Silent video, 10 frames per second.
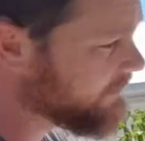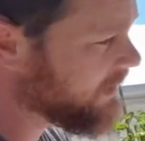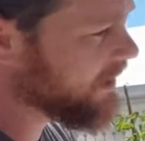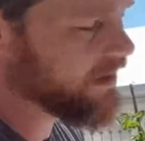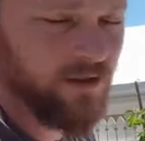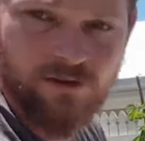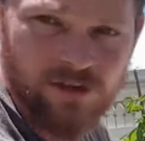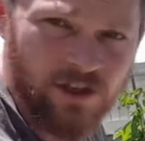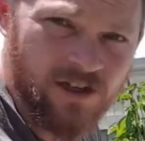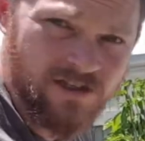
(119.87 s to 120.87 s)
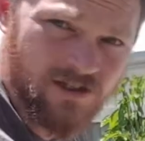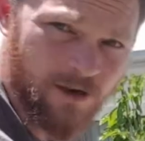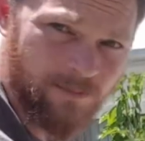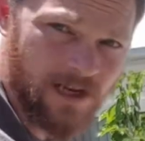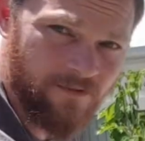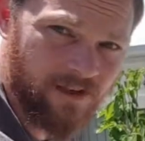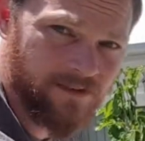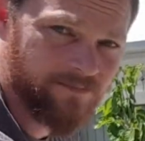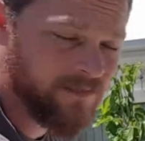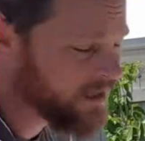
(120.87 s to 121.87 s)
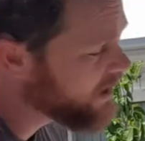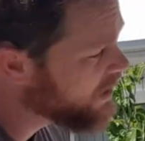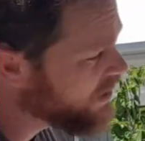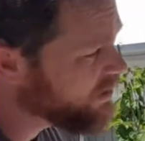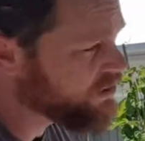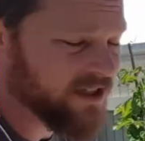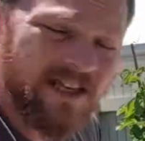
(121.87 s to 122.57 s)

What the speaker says: alright, also known as top cover. You